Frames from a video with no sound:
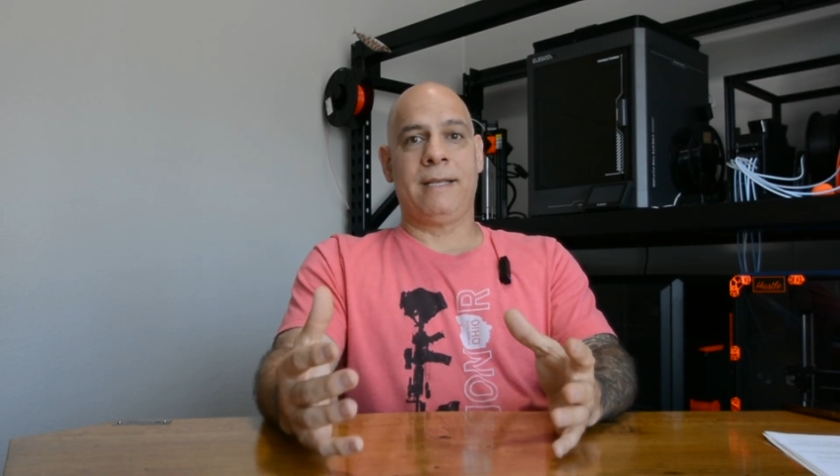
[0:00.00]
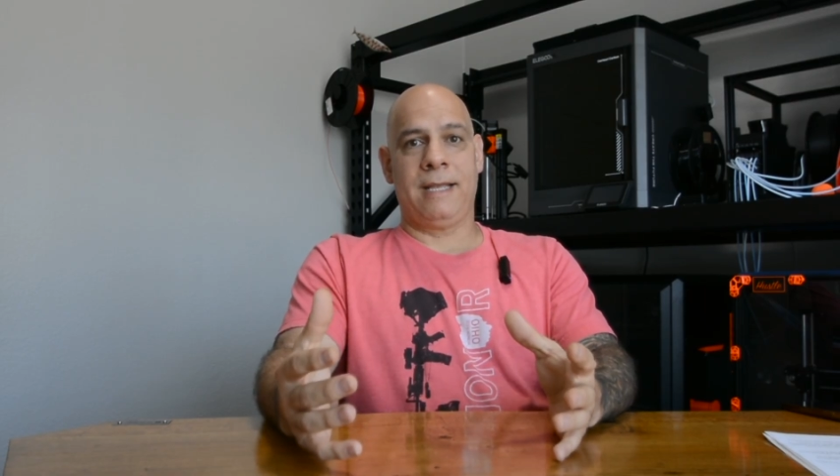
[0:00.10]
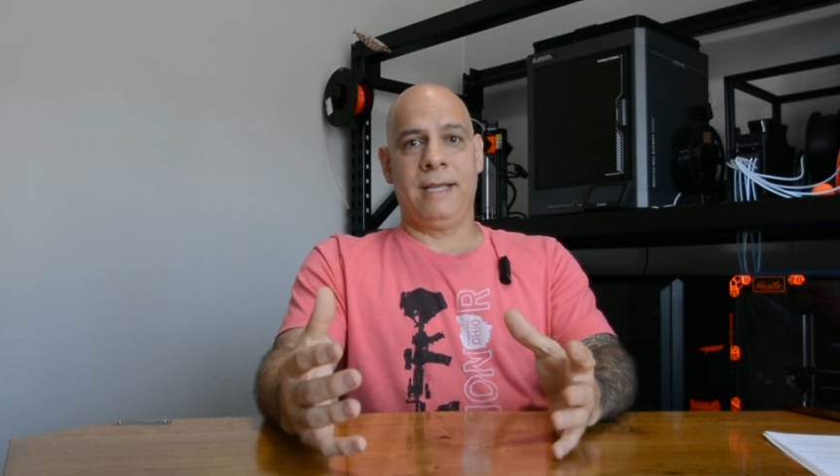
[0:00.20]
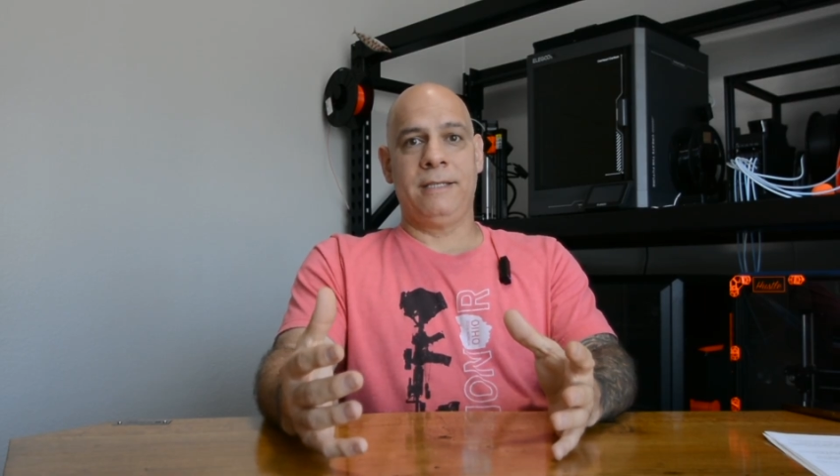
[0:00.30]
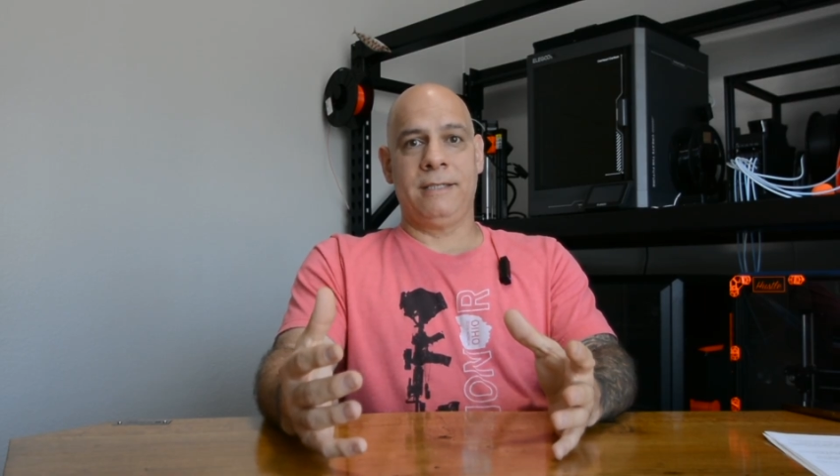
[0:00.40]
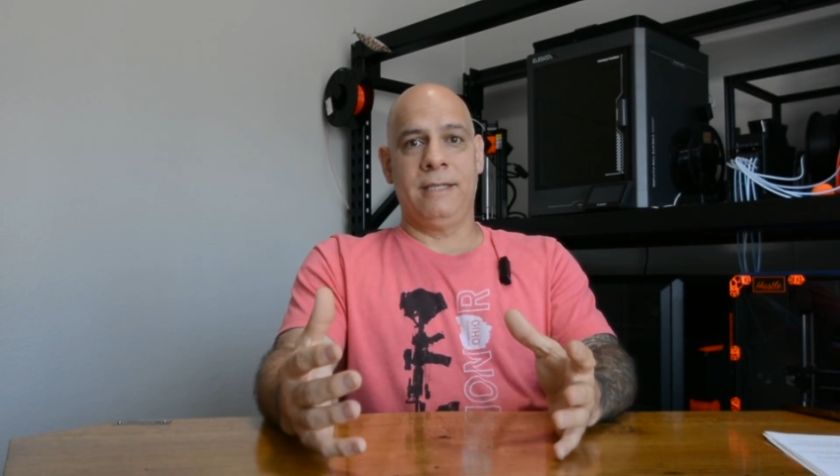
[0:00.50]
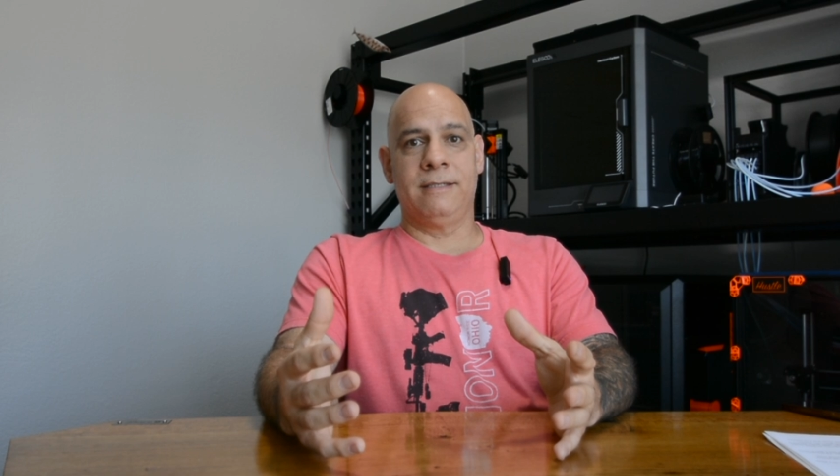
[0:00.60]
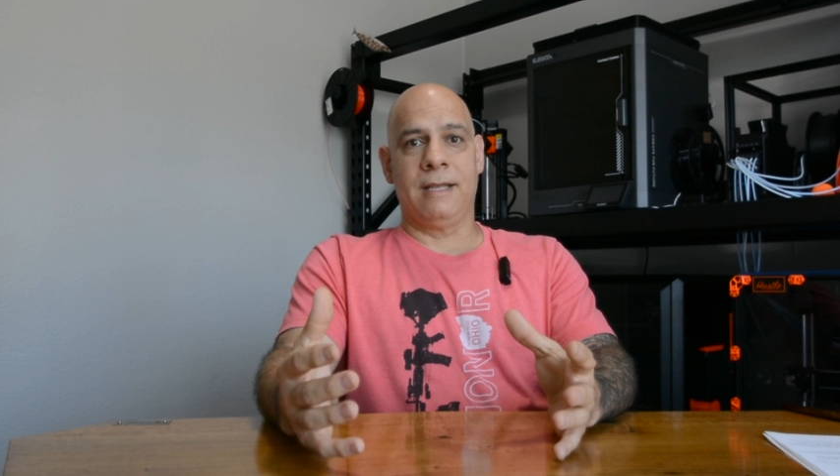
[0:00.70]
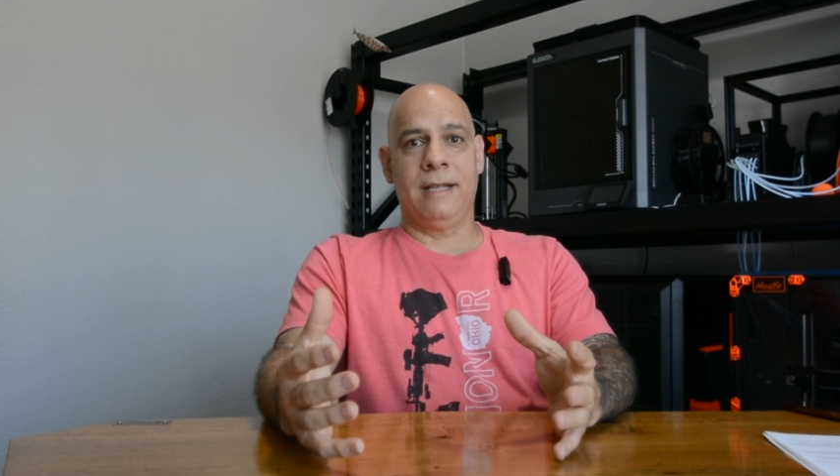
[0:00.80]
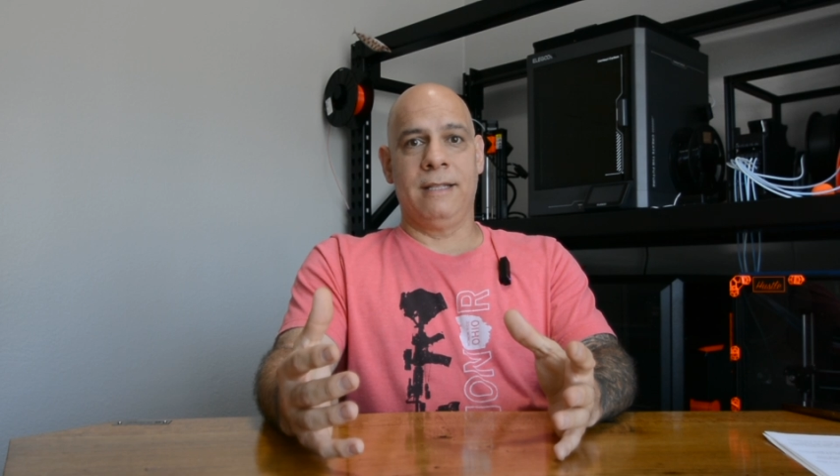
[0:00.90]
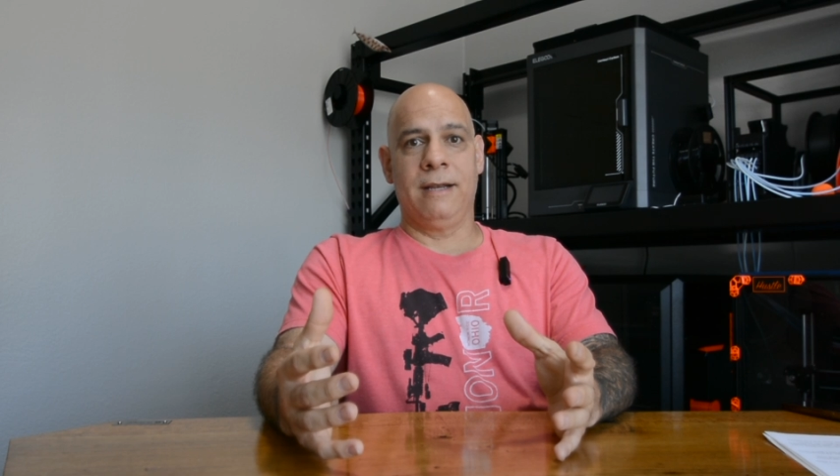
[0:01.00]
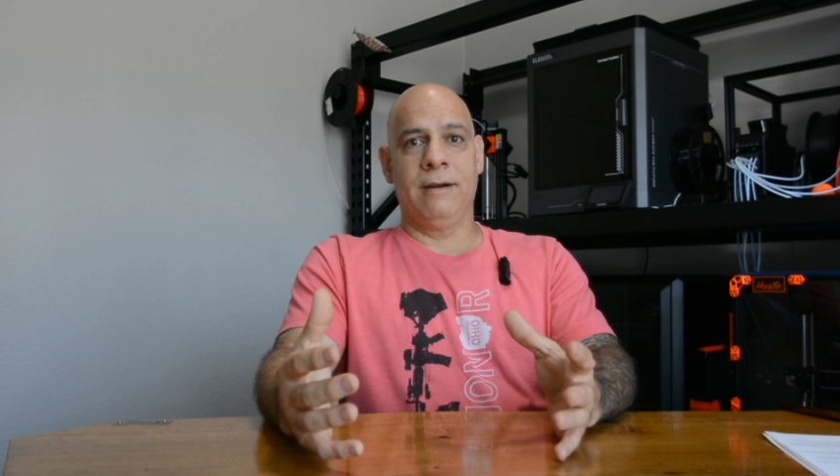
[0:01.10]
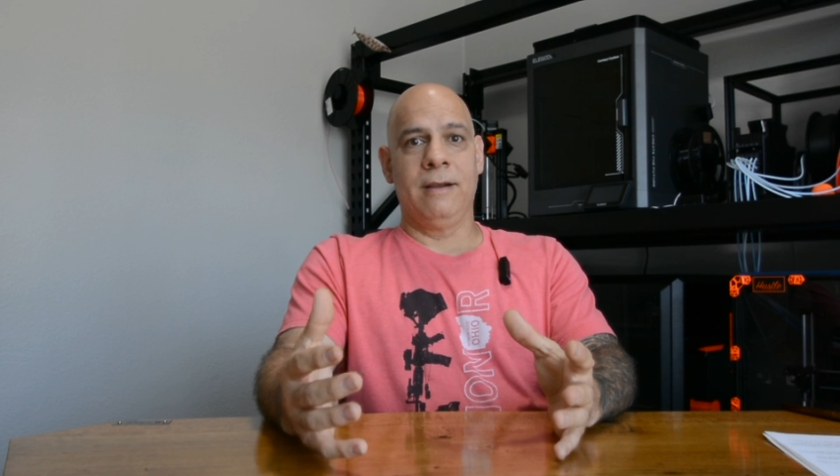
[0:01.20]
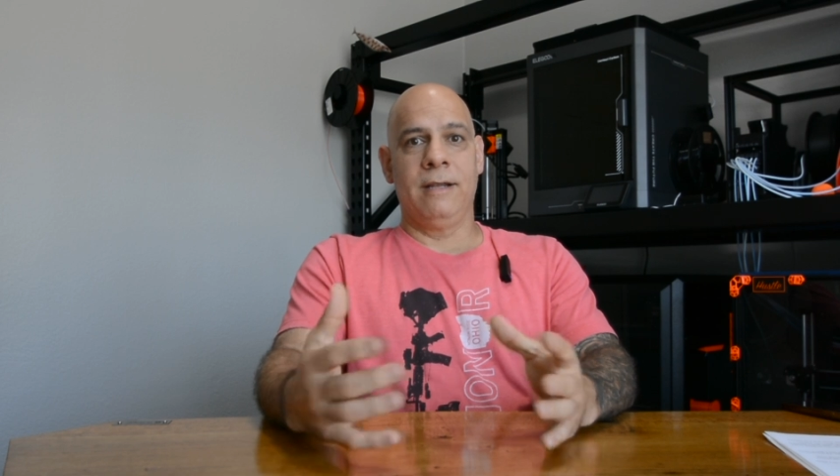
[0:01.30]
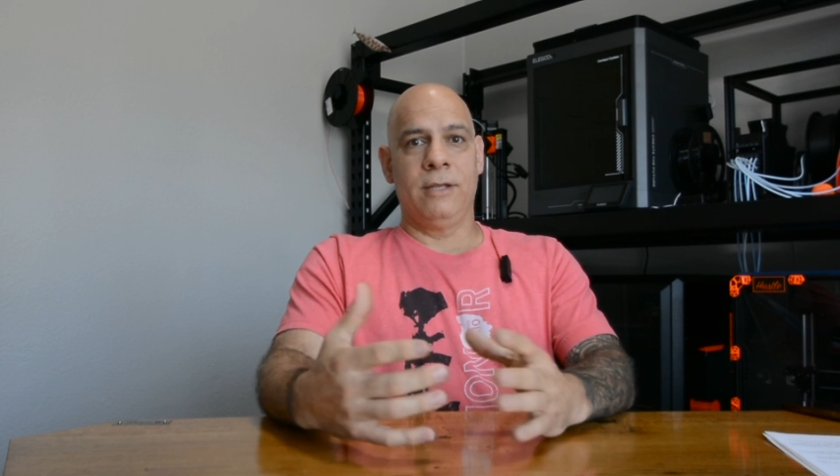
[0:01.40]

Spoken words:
case inside there,